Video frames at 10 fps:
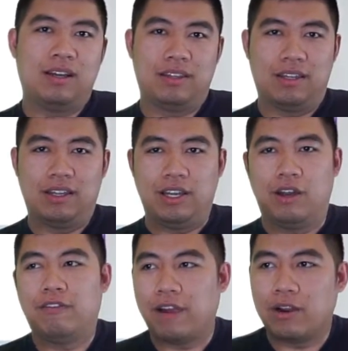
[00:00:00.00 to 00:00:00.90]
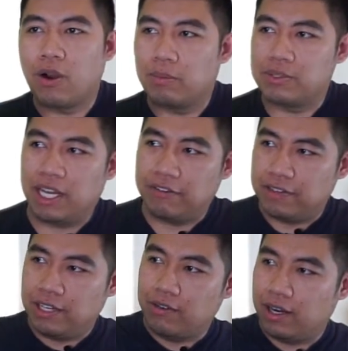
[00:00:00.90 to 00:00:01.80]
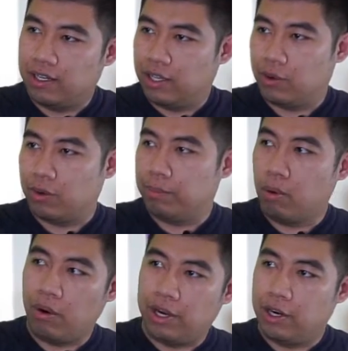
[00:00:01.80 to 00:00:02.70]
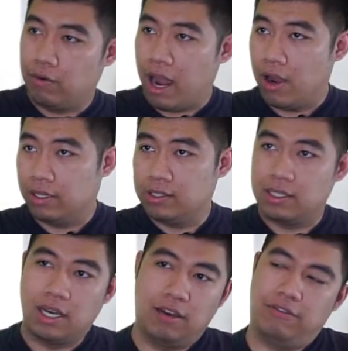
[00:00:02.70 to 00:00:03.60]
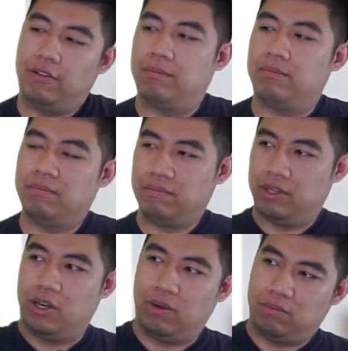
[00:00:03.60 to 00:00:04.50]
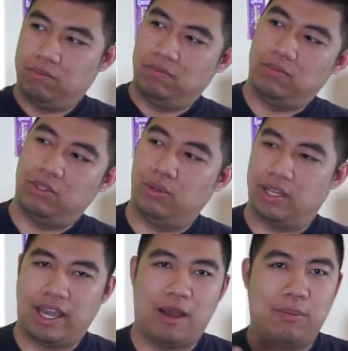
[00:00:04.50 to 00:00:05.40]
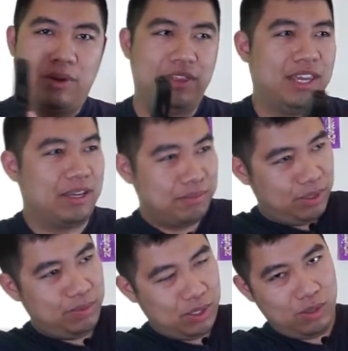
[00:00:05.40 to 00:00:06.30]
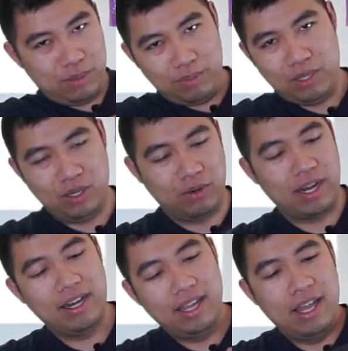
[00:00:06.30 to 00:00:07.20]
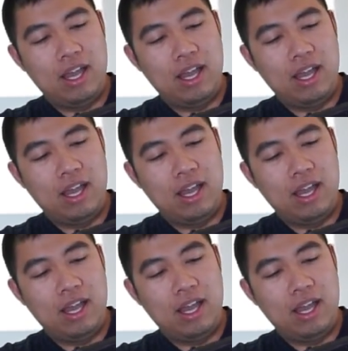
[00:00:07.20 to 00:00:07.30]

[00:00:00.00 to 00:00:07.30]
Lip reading: the, you know, firearm safety, right, and they were to point it around and stuff and, you know, do the cowboy thing, pew, pew, pew, pew, right?